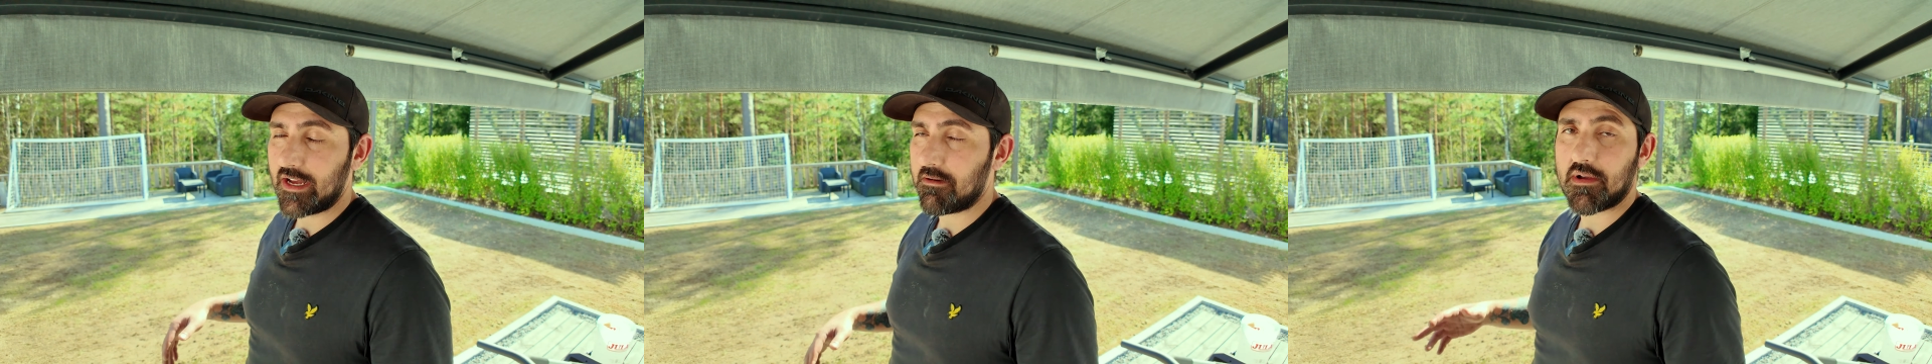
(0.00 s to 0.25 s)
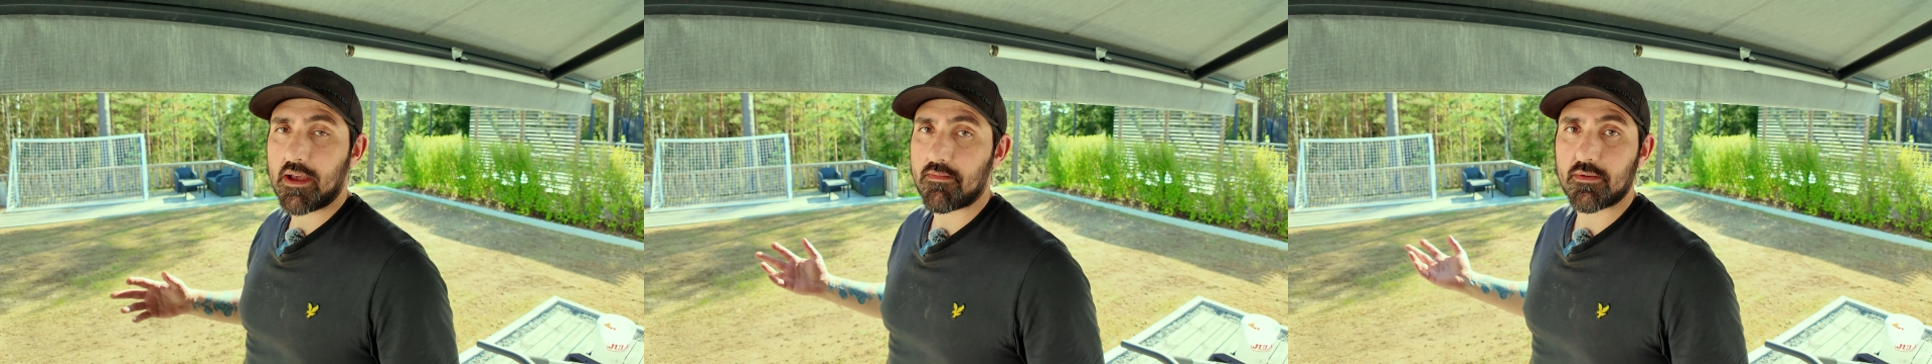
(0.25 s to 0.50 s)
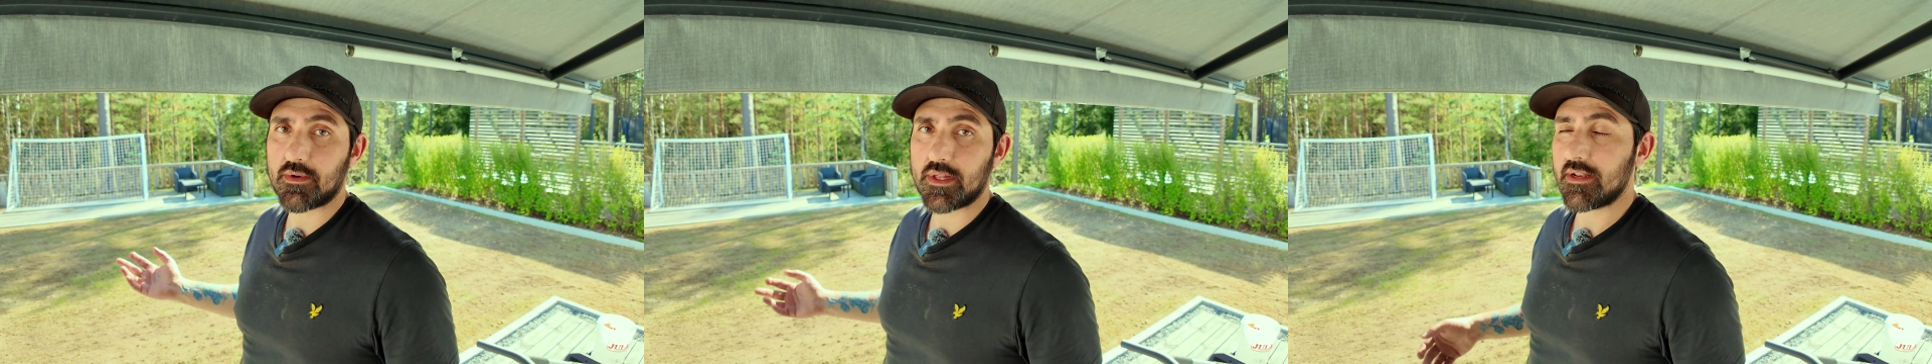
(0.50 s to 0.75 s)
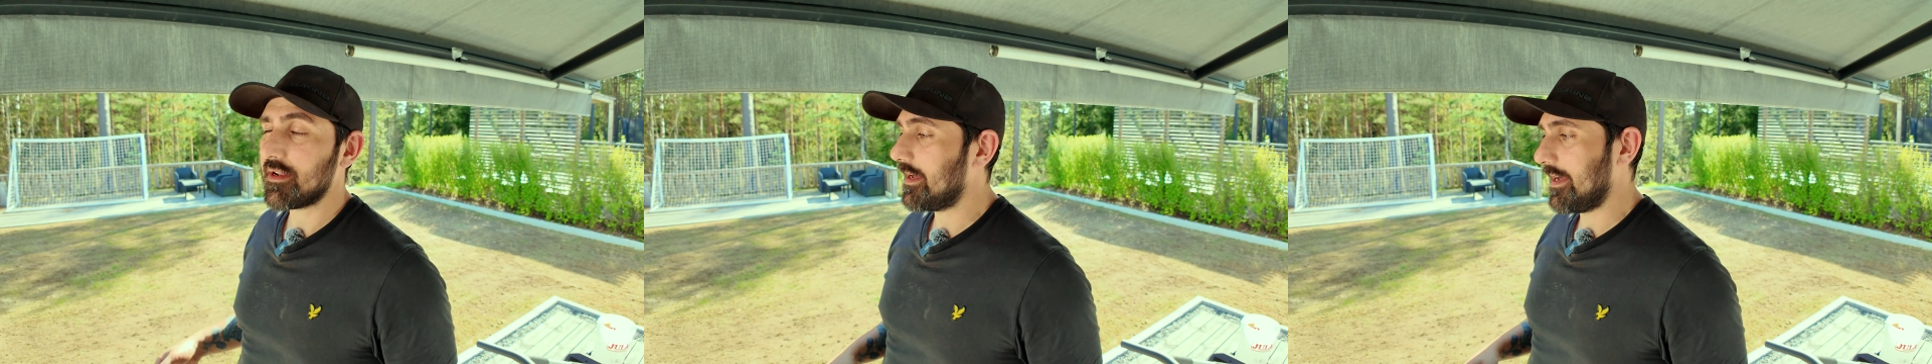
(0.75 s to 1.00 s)
I'm happy with
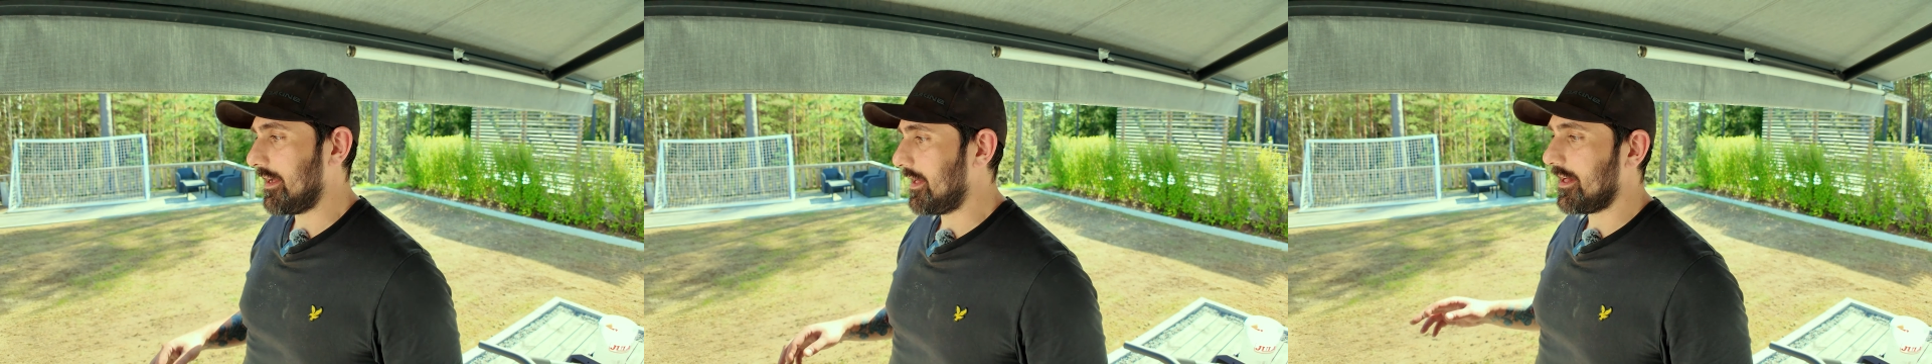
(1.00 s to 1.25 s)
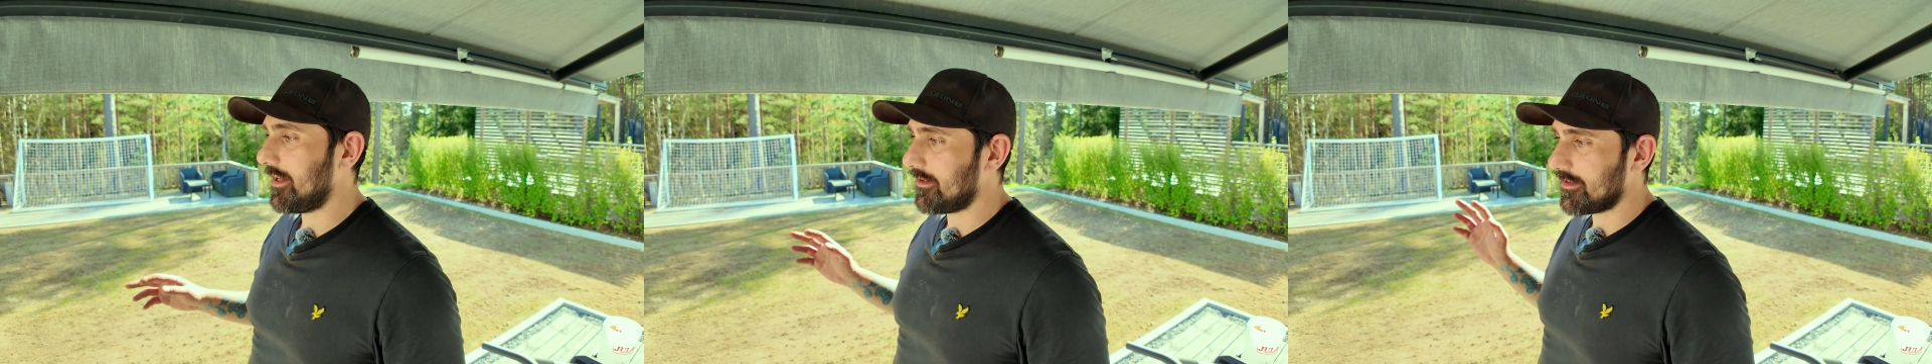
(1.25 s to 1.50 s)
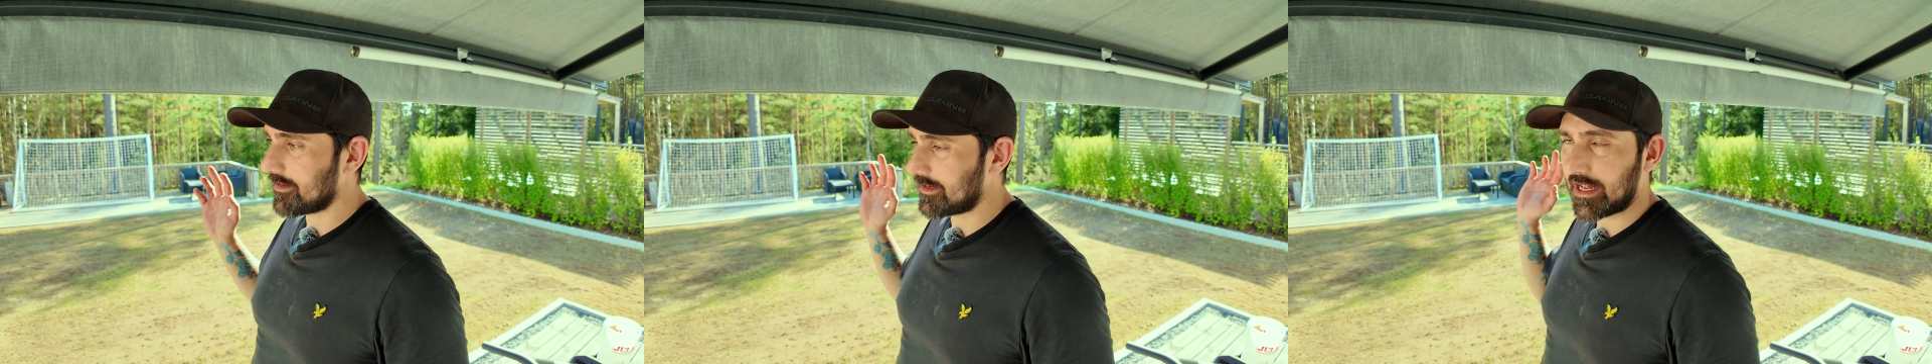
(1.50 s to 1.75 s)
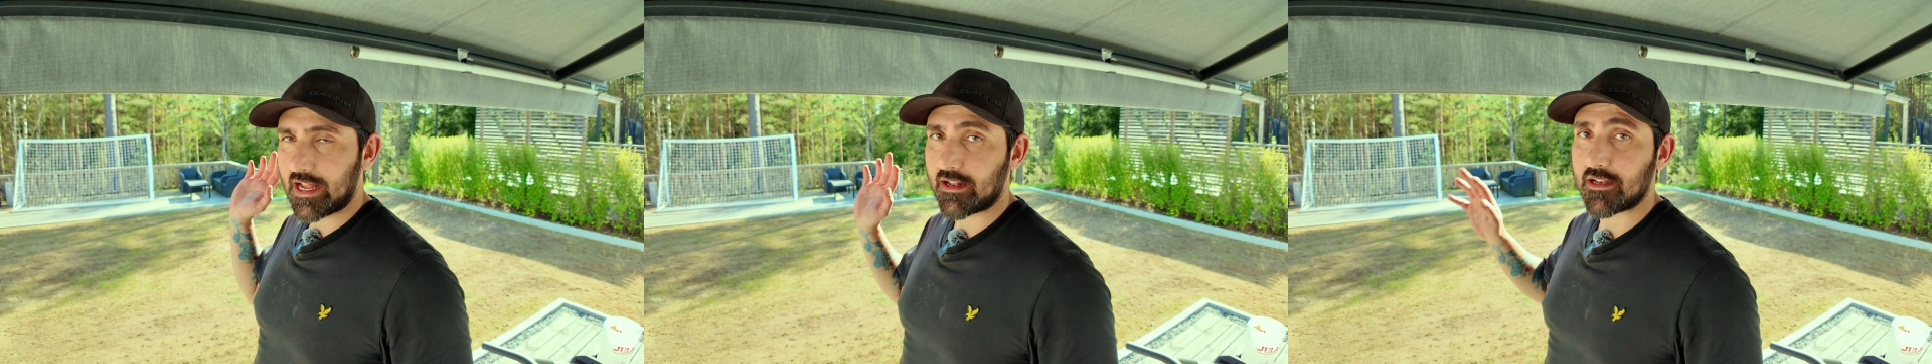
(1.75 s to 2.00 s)
it. I'll
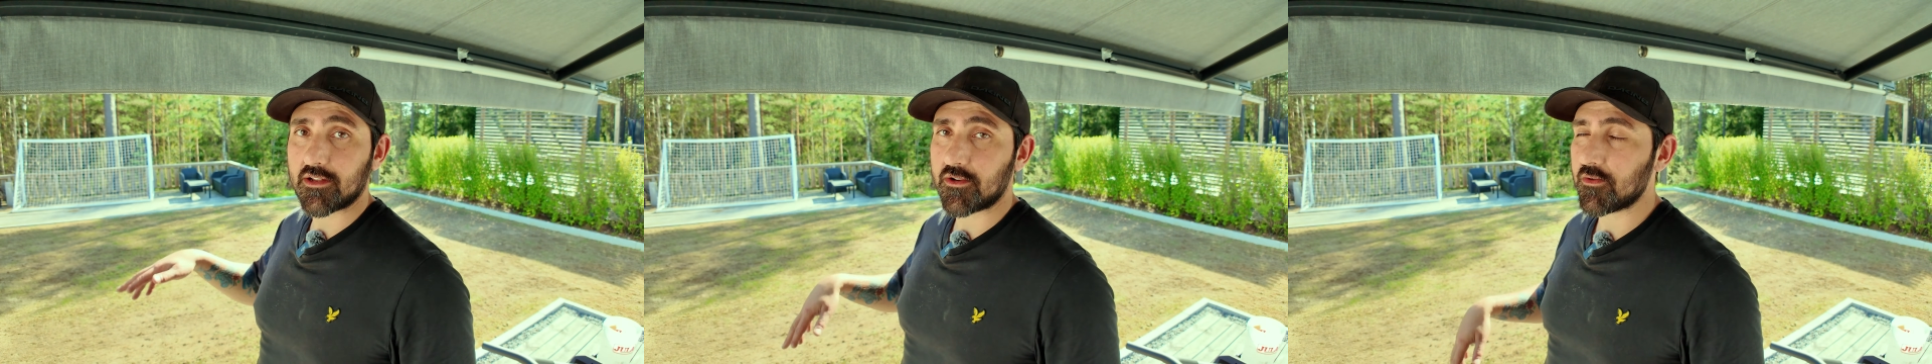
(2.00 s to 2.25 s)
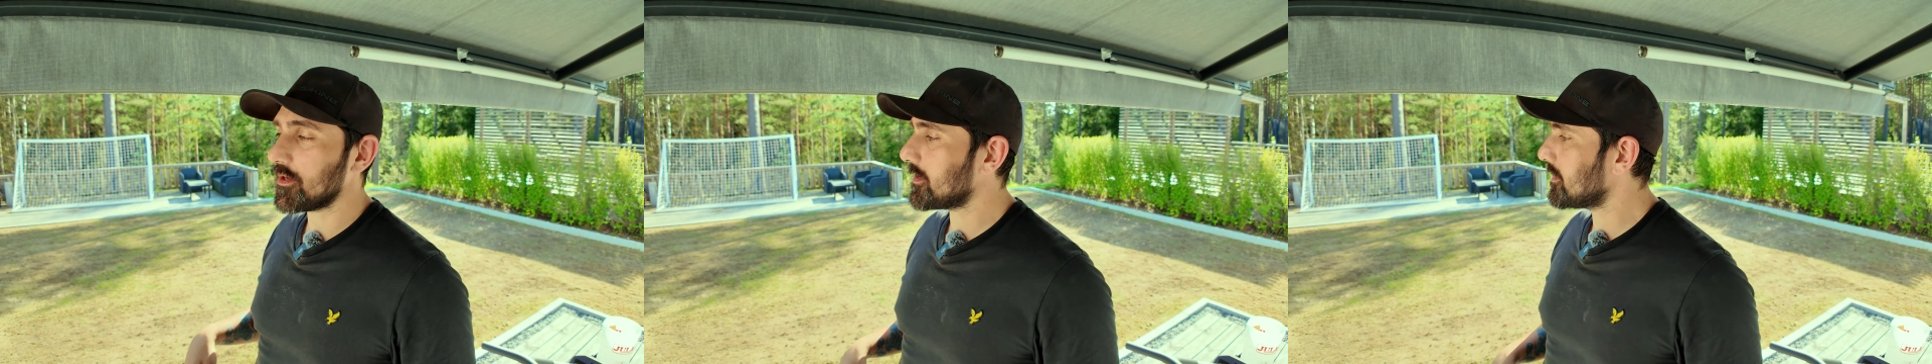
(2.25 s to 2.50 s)
gladly do